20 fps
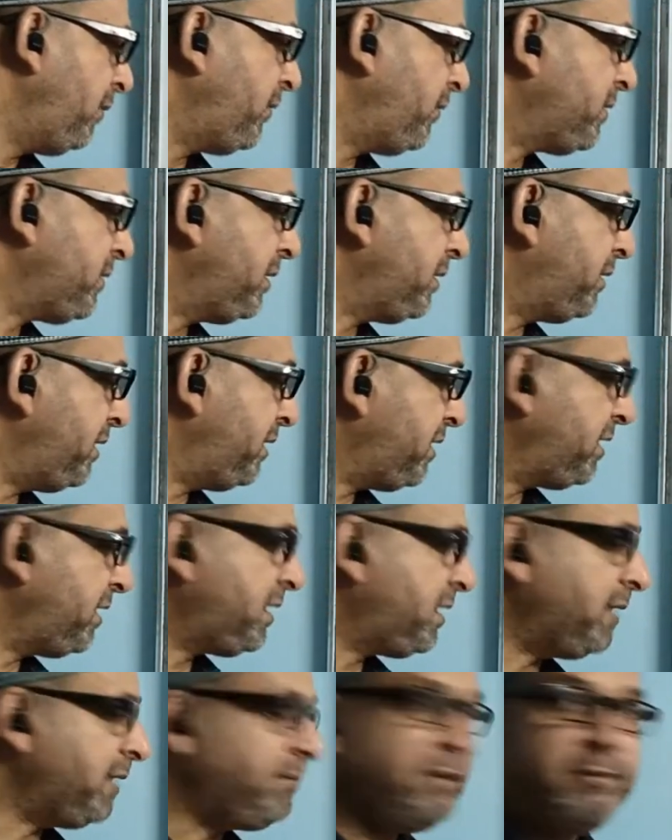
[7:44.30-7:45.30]
We say
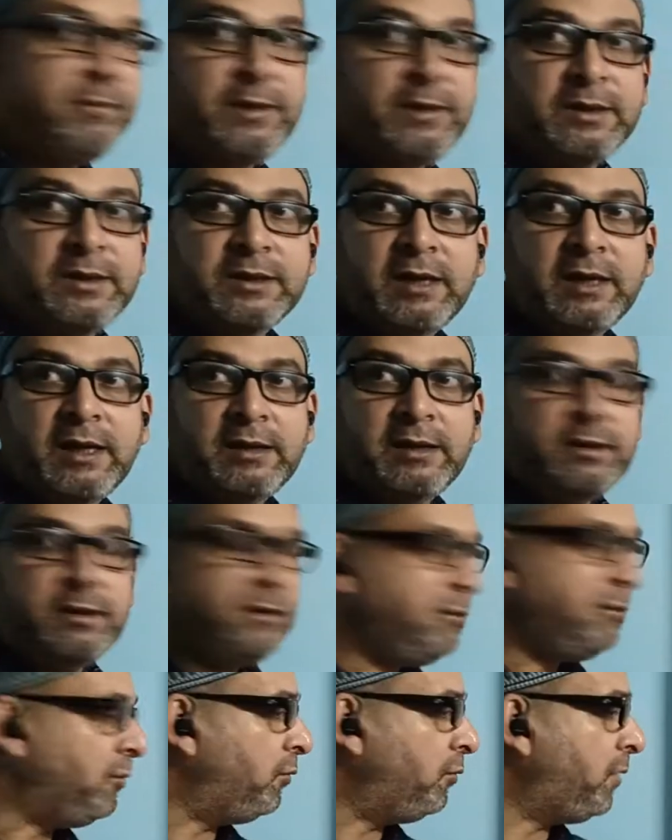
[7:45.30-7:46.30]
this statement means
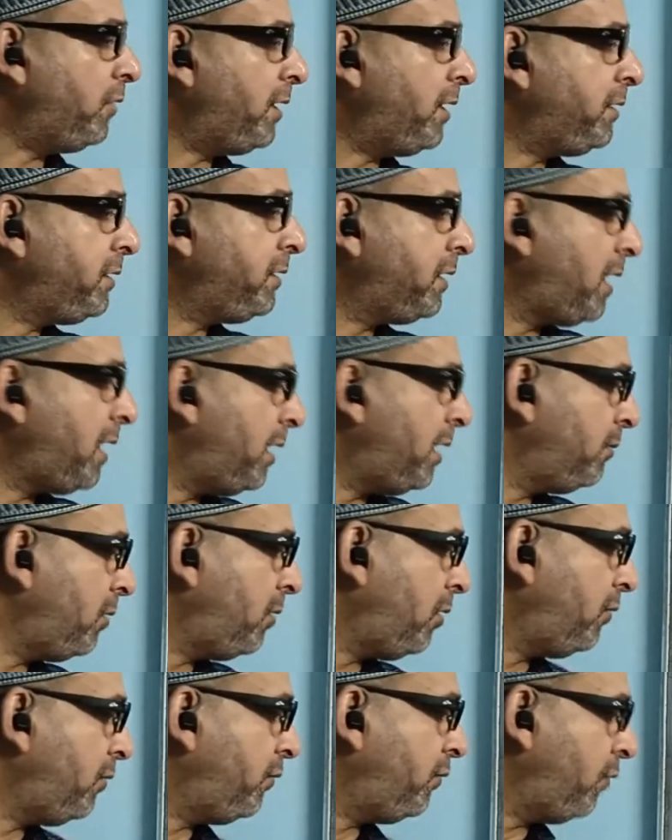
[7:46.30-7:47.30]
that 1 gram
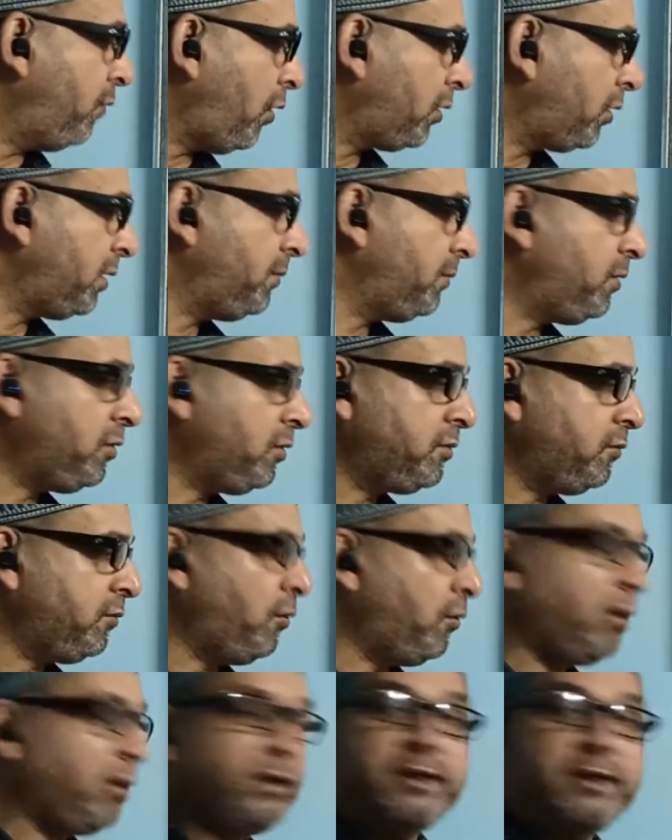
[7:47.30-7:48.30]
of water, because
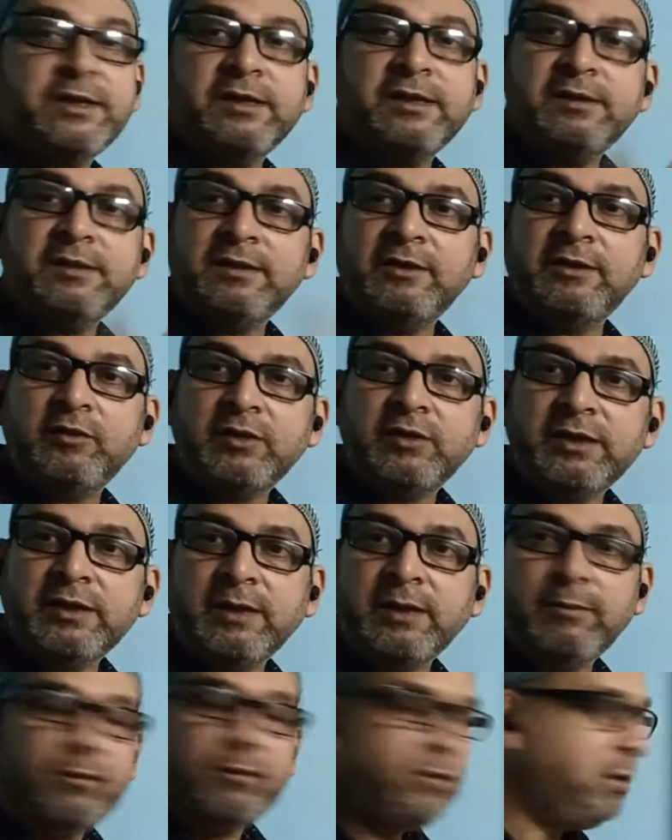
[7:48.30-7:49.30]
water changes into
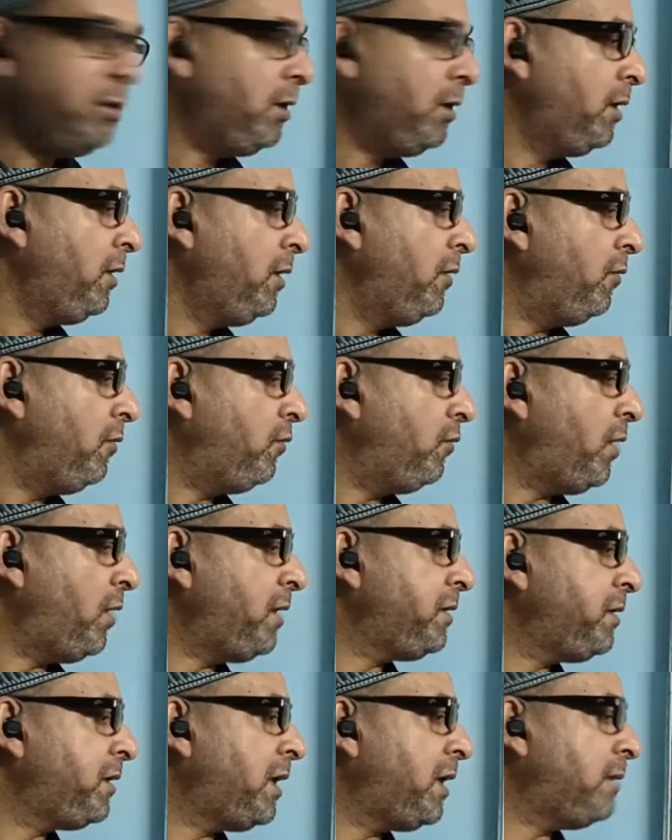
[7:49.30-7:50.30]
steam,
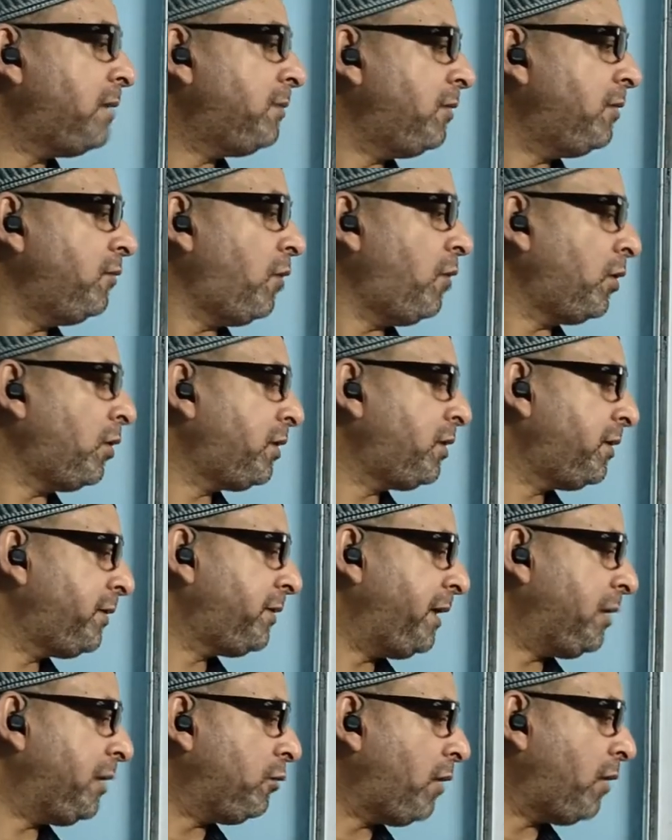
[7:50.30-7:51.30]
1 gram of water
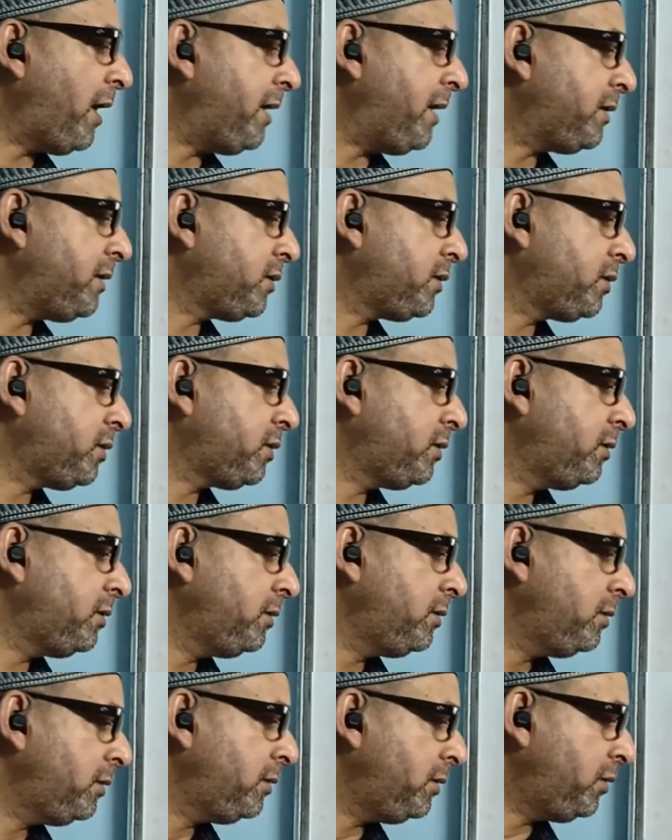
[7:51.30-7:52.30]
requires
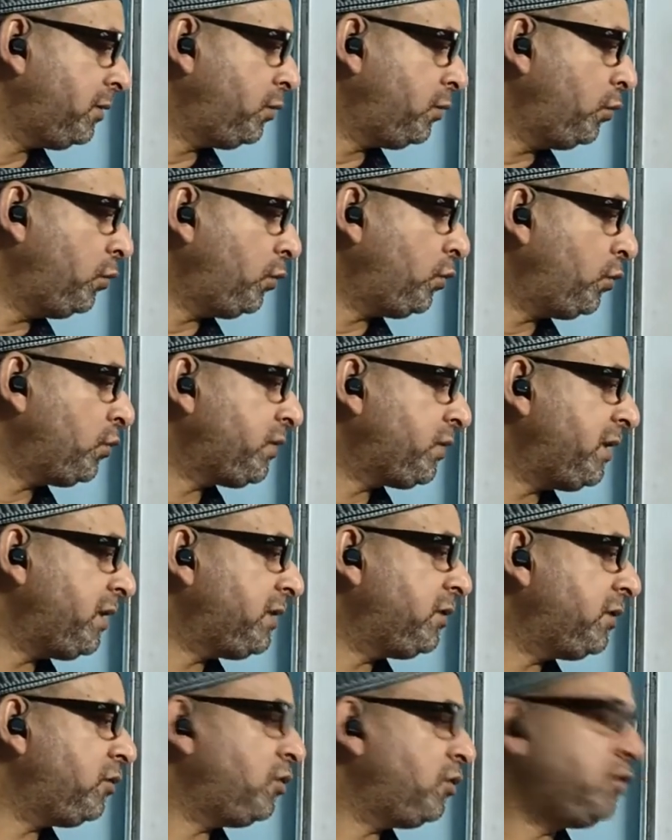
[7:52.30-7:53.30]

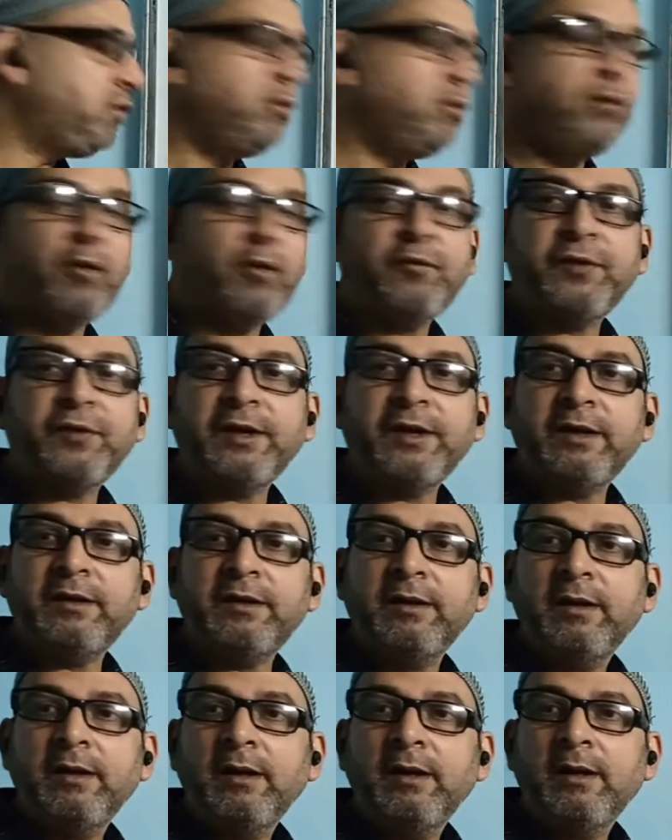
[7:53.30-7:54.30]
2260 joule of
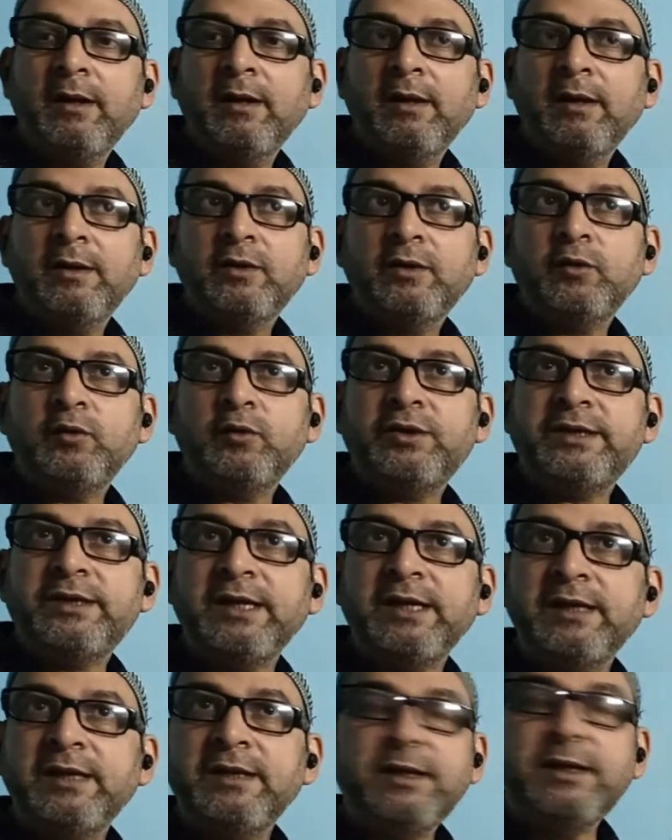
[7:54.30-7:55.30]
heat to
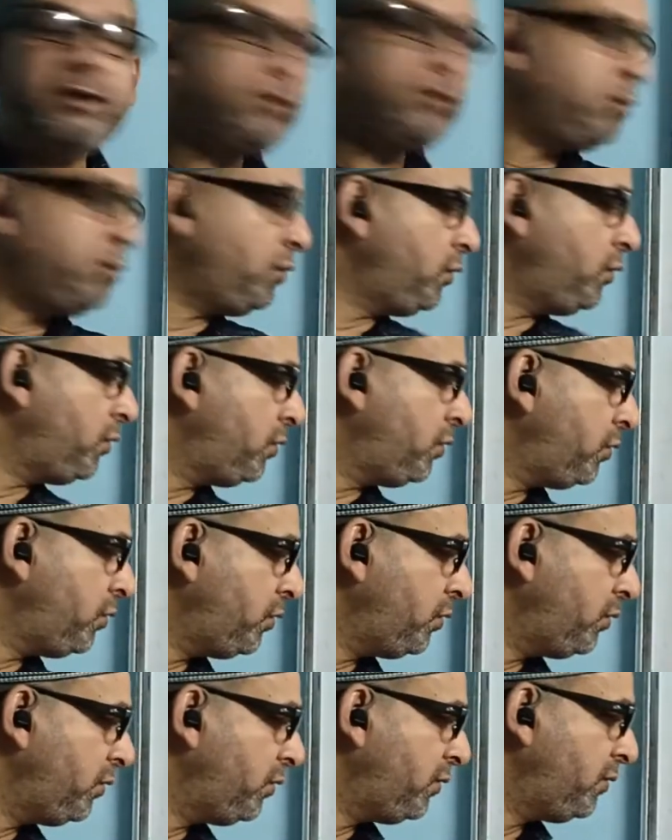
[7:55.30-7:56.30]
change into
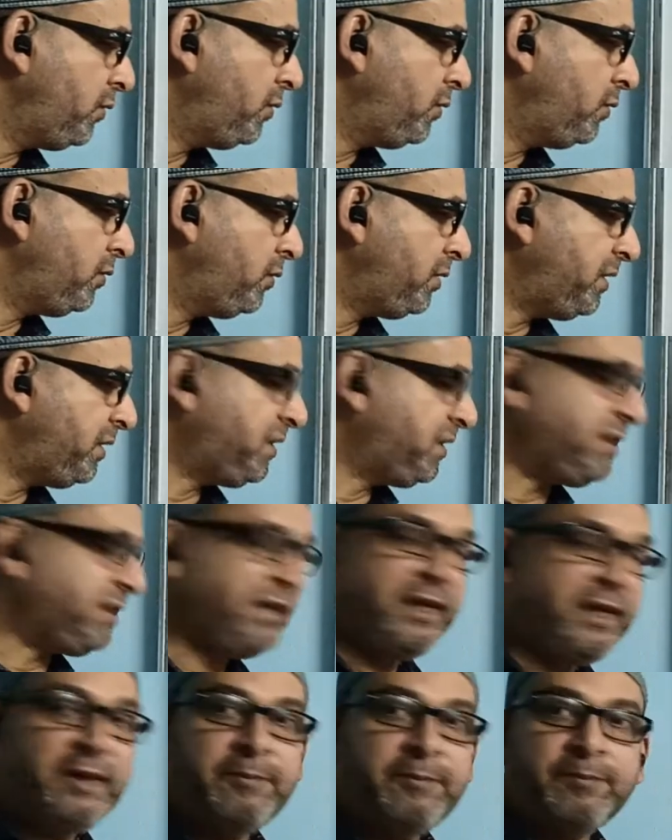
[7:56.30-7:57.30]

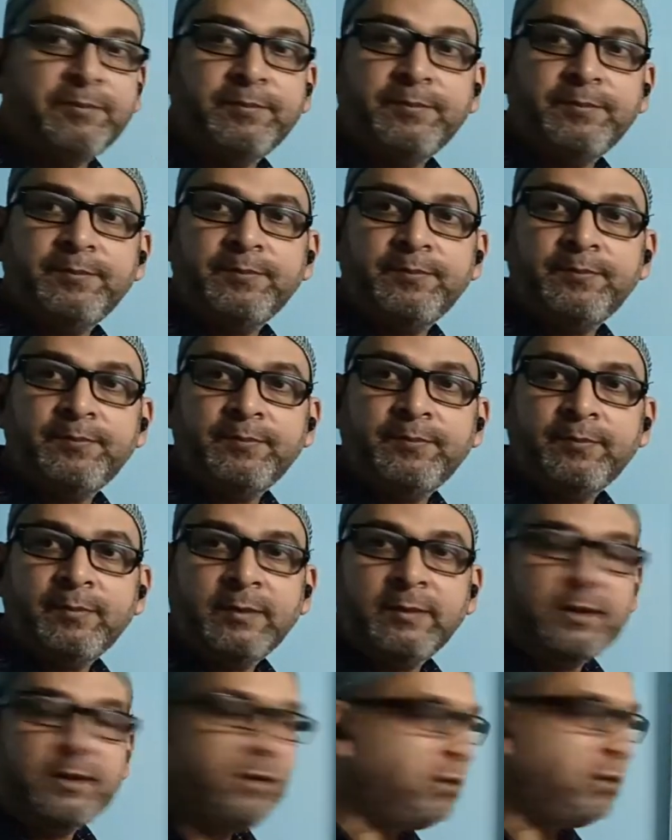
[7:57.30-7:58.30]
steam
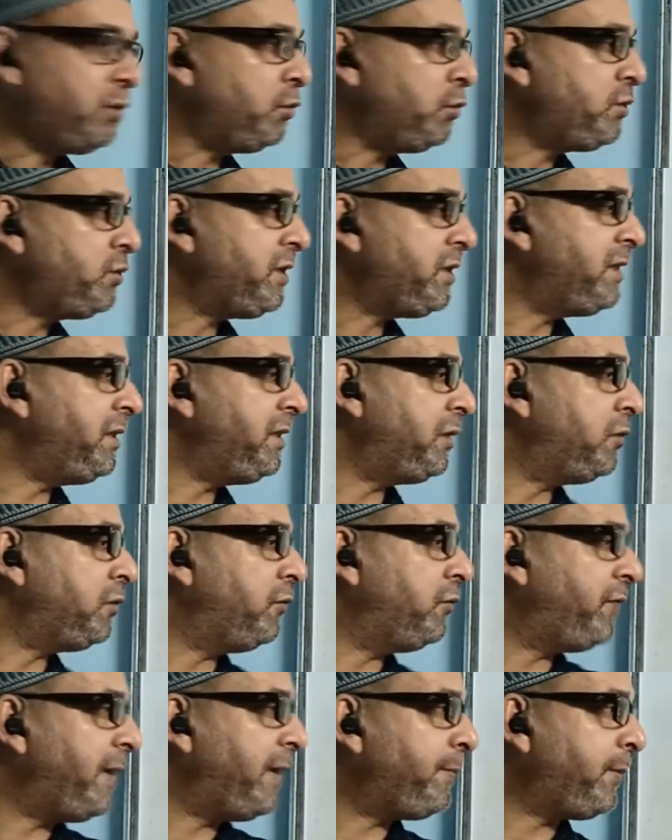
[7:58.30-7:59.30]
or to change into
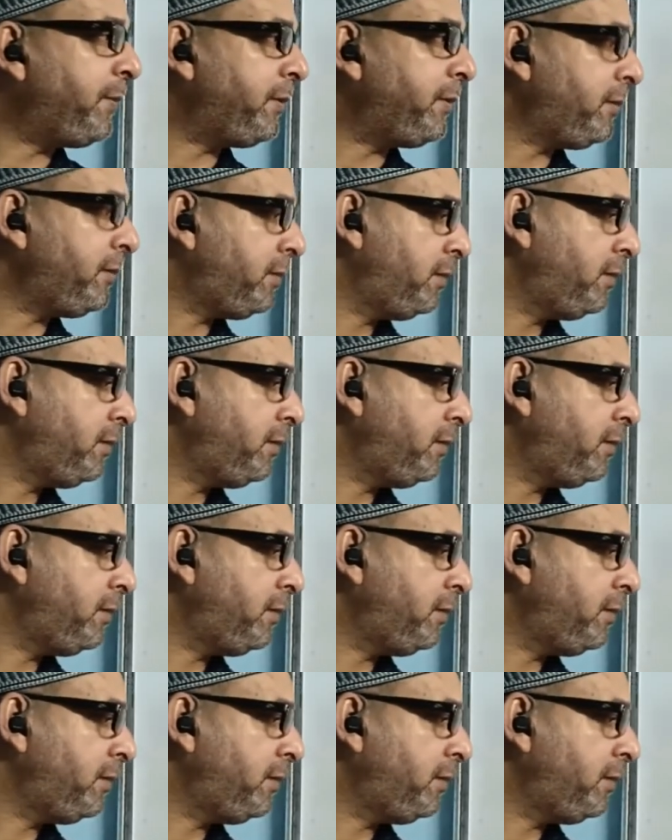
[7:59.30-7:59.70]
vapor